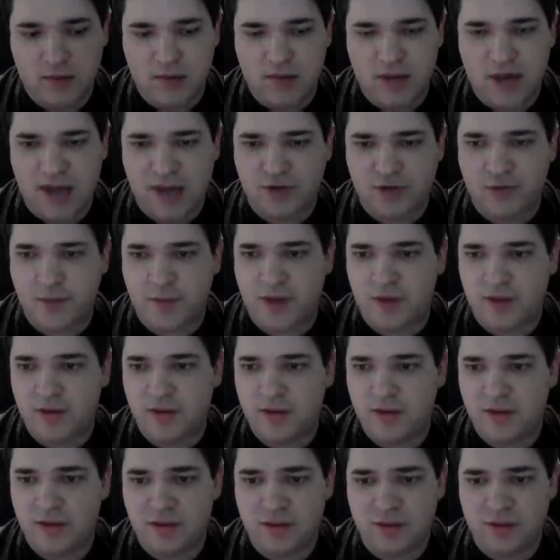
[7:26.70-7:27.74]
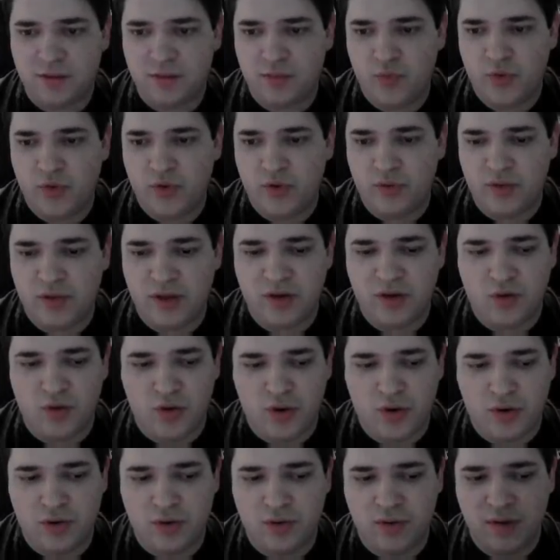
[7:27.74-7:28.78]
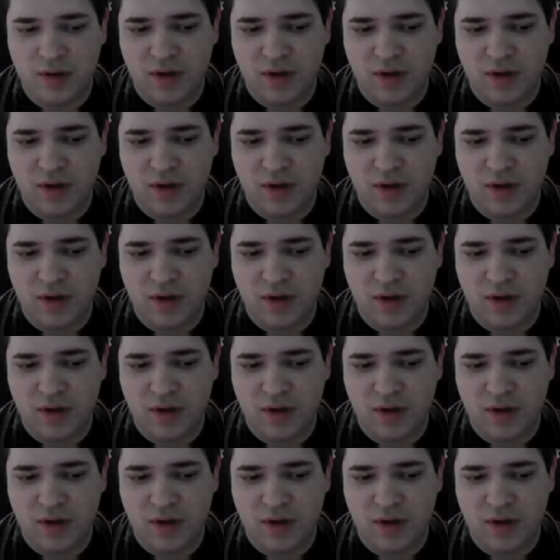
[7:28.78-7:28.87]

natural base. We do see an Oracle.